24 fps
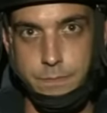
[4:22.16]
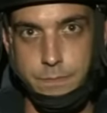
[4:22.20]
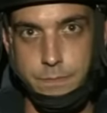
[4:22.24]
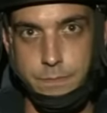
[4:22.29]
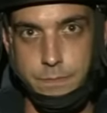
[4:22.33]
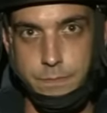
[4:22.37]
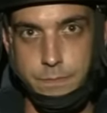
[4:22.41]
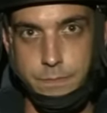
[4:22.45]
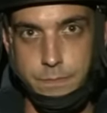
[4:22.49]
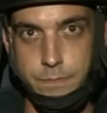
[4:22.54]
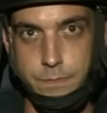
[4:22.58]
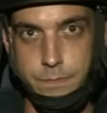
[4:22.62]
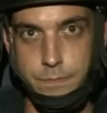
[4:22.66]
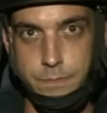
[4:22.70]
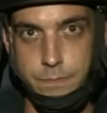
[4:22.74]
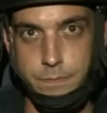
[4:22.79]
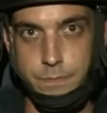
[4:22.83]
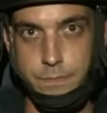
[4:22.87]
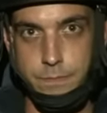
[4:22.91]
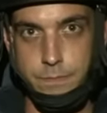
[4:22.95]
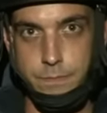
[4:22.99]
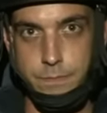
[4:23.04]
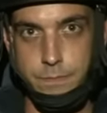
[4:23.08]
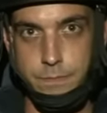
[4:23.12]

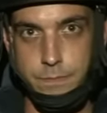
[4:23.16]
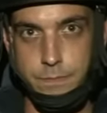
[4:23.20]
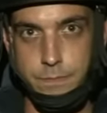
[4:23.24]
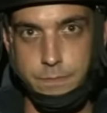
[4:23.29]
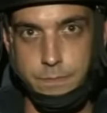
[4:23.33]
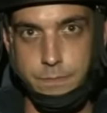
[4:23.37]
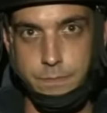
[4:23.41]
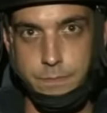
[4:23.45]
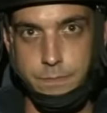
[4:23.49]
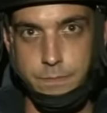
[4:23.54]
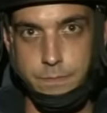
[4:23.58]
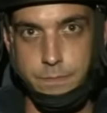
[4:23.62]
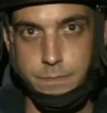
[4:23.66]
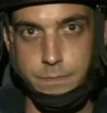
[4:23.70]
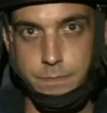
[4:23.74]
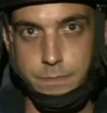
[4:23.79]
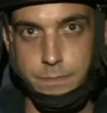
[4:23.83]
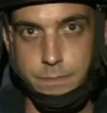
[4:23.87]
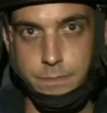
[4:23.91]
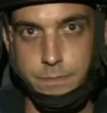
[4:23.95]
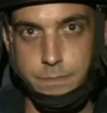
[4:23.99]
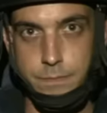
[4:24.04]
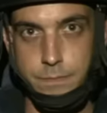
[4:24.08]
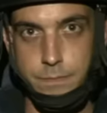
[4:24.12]

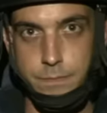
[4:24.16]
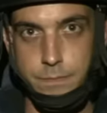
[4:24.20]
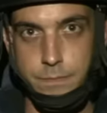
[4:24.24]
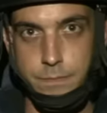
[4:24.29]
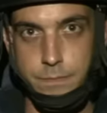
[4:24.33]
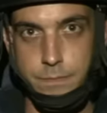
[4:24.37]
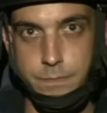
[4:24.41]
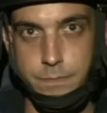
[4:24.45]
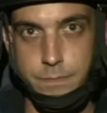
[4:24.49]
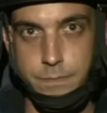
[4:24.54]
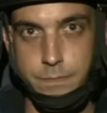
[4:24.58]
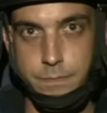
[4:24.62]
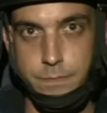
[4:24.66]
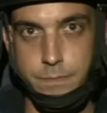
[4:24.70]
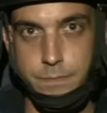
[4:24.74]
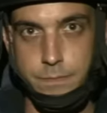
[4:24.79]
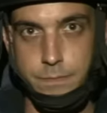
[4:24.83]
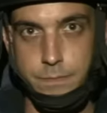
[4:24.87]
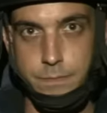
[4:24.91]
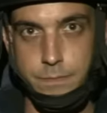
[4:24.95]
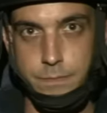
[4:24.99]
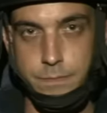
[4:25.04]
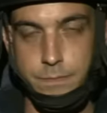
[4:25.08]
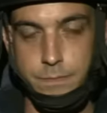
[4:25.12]

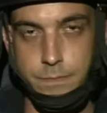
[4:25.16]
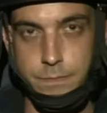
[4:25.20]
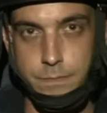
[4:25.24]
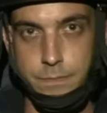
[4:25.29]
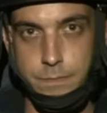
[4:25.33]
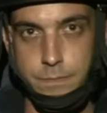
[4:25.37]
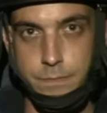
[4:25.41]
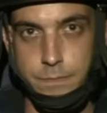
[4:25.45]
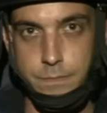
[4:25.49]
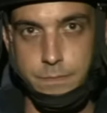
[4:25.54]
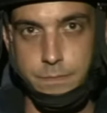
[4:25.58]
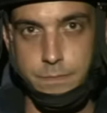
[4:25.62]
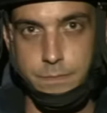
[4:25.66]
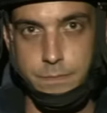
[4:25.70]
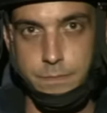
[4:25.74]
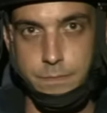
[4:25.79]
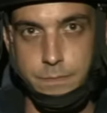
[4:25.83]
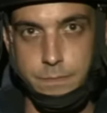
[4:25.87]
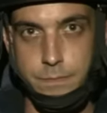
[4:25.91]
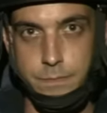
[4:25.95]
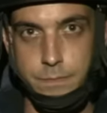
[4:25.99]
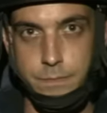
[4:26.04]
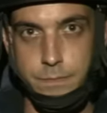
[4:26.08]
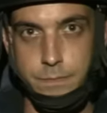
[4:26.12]

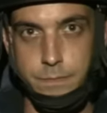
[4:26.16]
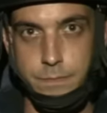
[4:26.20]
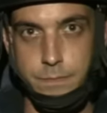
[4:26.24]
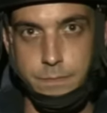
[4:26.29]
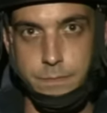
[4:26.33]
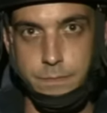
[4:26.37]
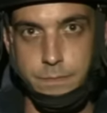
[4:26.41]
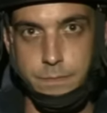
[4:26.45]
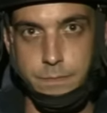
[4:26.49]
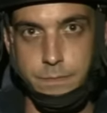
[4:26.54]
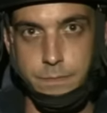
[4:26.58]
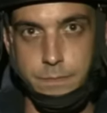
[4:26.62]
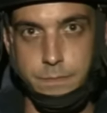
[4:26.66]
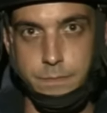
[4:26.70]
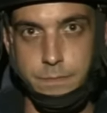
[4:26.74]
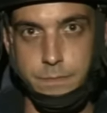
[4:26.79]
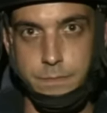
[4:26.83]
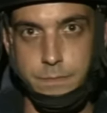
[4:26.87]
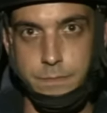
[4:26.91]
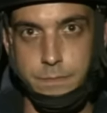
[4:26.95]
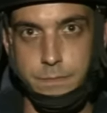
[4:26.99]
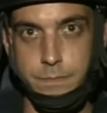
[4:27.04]
[no speech]